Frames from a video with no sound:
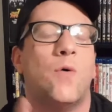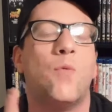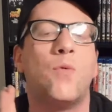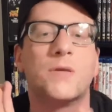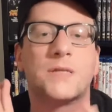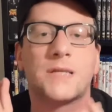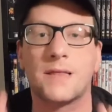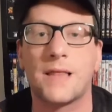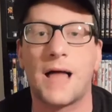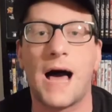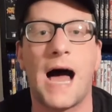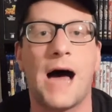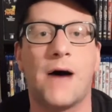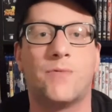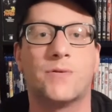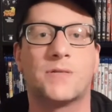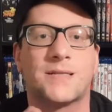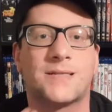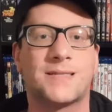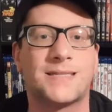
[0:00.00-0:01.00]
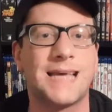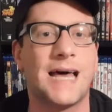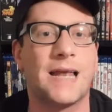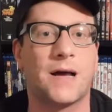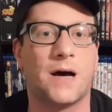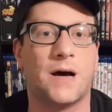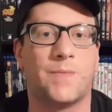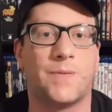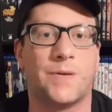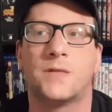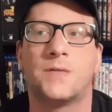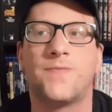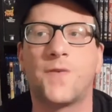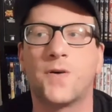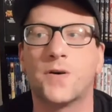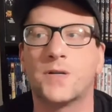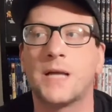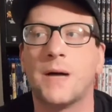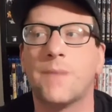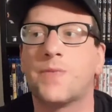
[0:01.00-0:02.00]
was a lie, was a setup
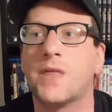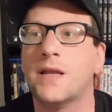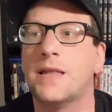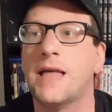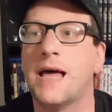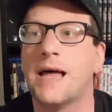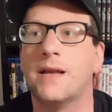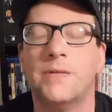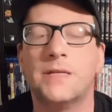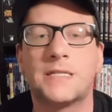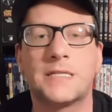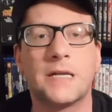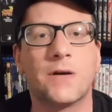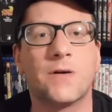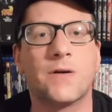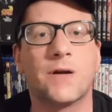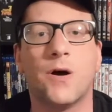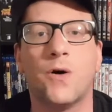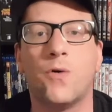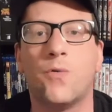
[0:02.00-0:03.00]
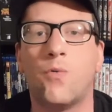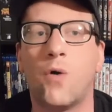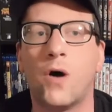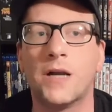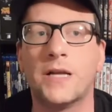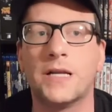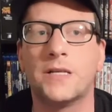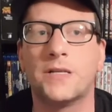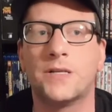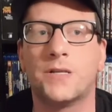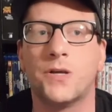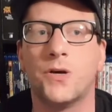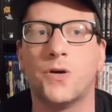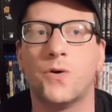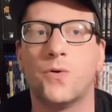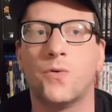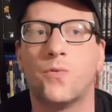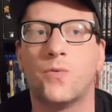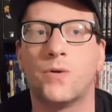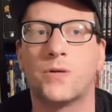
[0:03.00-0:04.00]
for something that Mysterio wanted to
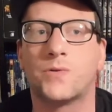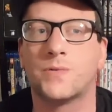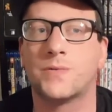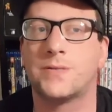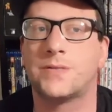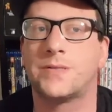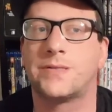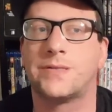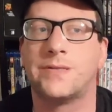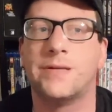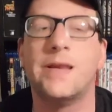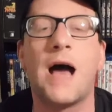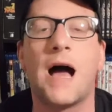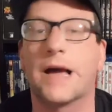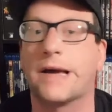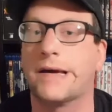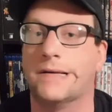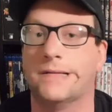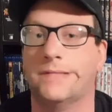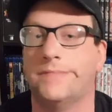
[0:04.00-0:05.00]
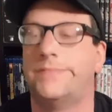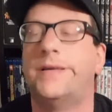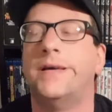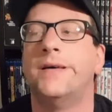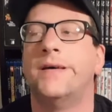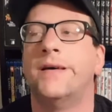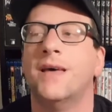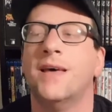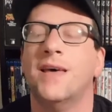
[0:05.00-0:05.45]
do, which was not good. You